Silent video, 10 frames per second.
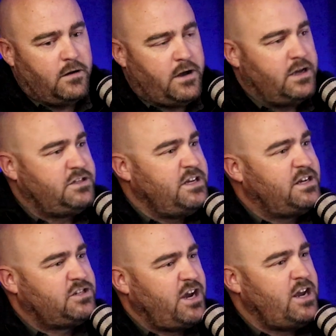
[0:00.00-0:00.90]
a custody
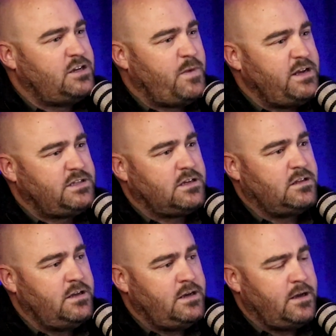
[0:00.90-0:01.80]
exchange
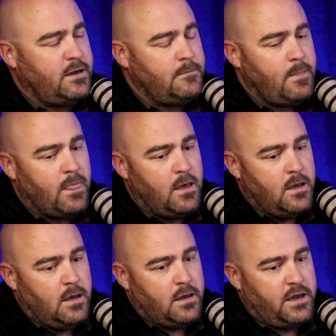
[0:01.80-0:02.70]
basically, and
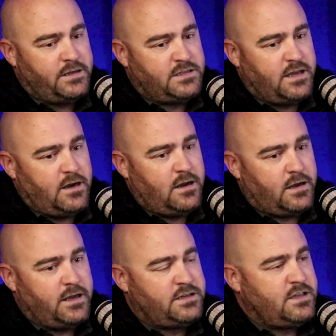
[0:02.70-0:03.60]
gets
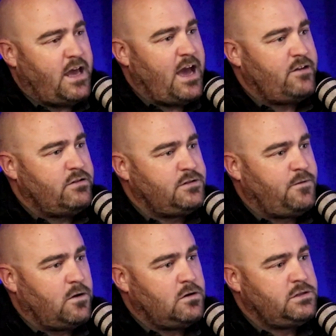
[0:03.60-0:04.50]
the address
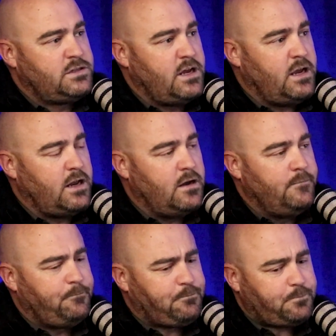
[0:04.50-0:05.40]
first, and
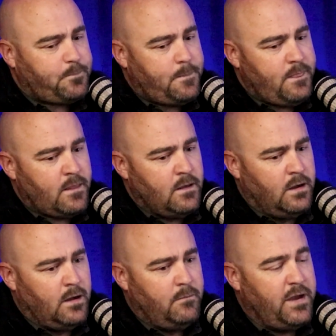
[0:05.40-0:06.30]

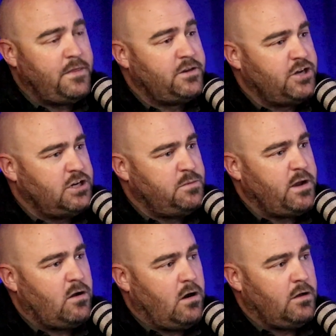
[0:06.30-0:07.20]
made the
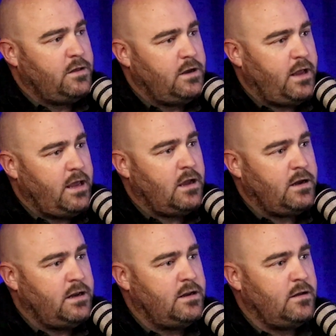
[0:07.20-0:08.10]
judgment call that, hey, I
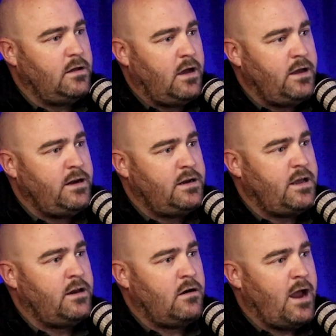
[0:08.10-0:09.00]
need to
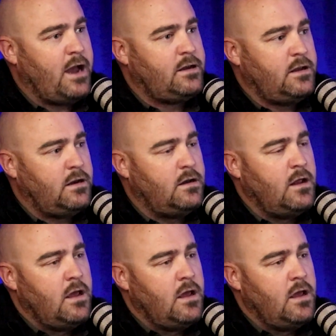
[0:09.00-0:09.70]
interact and